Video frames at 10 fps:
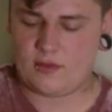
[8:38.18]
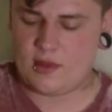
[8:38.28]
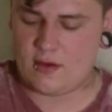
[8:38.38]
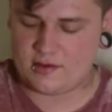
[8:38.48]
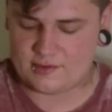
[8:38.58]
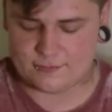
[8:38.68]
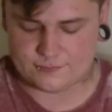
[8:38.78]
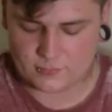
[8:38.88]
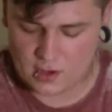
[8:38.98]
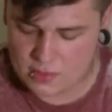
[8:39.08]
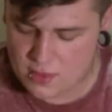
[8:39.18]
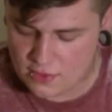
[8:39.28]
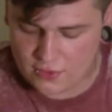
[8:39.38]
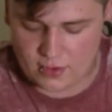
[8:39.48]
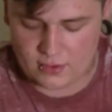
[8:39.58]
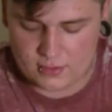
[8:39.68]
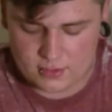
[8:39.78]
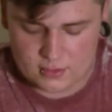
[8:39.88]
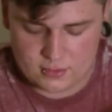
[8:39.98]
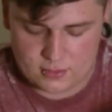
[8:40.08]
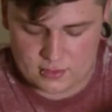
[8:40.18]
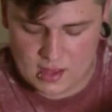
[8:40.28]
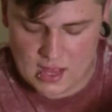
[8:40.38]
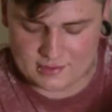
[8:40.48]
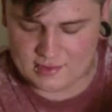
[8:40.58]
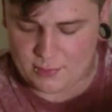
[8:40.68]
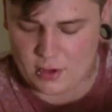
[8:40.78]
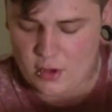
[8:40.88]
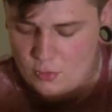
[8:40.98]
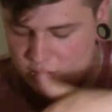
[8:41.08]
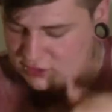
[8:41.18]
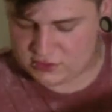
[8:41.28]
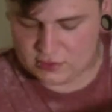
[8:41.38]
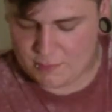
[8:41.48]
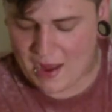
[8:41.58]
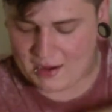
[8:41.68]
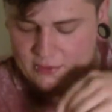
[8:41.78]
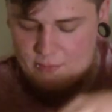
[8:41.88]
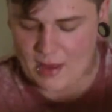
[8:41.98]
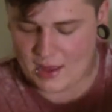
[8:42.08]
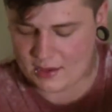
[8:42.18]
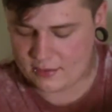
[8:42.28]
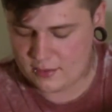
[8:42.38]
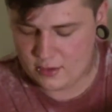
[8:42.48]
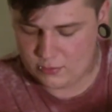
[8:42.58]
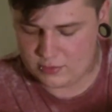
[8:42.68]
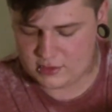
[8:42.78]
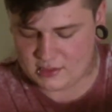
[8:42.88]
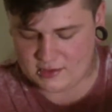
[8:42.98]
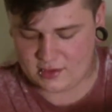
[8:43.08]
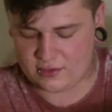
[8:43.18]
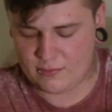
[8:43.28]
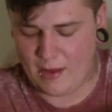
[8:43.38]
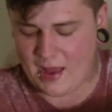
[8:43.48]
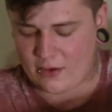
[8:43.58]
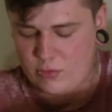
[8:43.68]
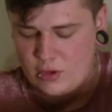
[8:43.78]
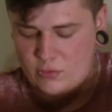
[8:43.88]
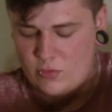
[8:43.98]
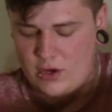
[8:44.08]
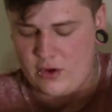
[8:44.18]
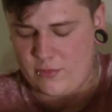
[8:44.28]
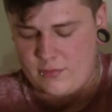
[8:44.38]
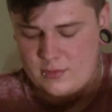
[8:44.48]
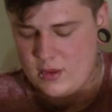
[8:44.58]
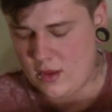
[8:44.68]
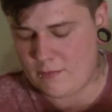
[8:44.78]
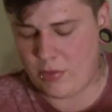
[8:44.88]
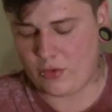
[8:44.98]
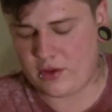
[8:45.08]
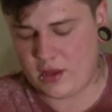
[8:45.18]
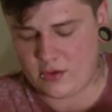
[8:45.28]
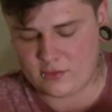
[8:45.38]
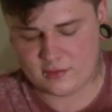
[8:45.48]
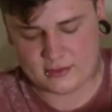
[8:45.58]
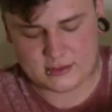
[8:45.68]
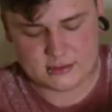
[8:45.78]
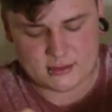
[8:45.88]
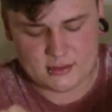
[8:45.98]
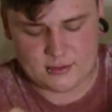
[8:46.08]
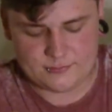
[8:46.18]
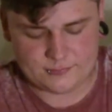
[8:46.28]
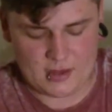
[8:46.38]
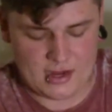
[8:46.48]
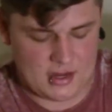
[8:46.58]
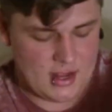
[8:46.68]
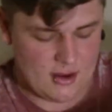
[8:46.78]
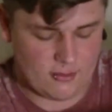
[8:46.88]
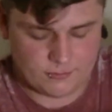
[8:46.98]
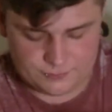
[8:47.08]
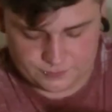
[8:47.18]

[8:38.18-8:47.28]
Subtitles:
there is another zipper, which is in the back of the bag, which leads like the back where your body goes. And in here,